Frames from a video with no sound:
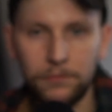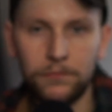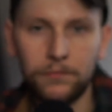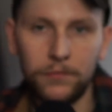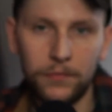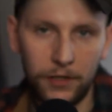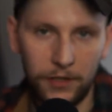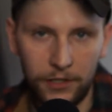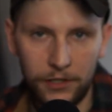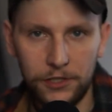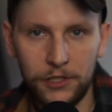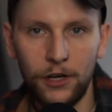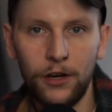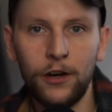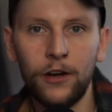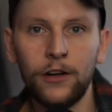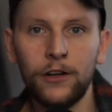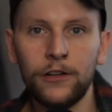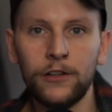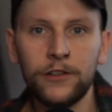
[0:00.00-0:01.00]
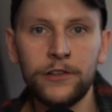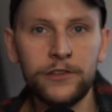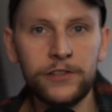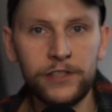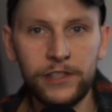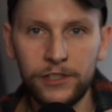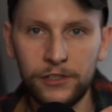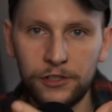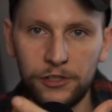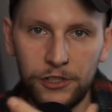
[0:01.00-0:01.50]
guitars
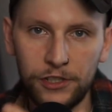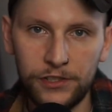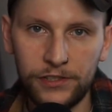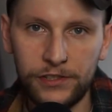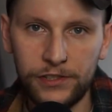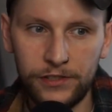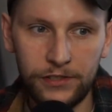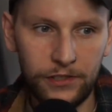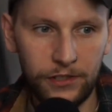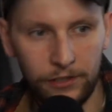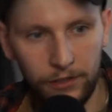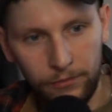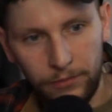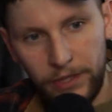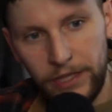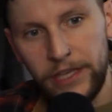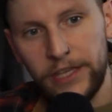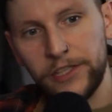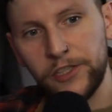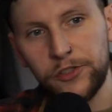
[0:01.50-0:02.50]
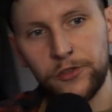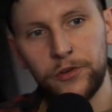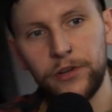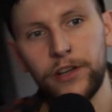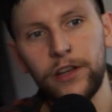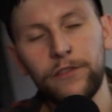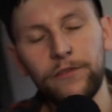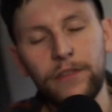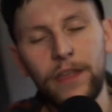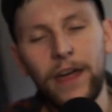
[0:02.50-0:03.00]
and just, you know, the history of
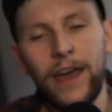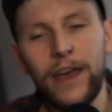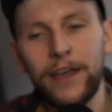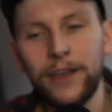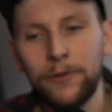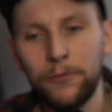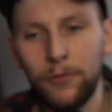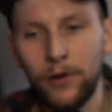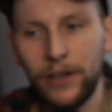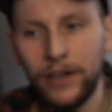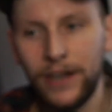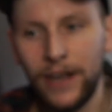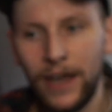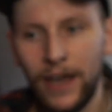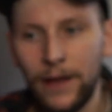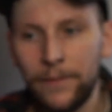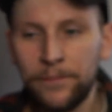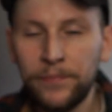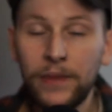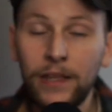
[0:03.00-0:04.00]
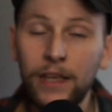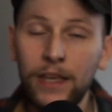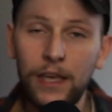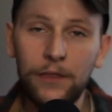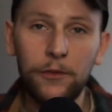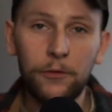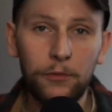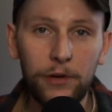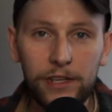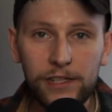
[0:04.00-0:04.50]
that and whatnot. And the
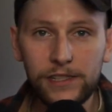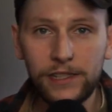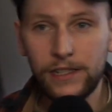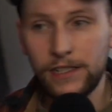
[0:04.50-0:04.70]
reason is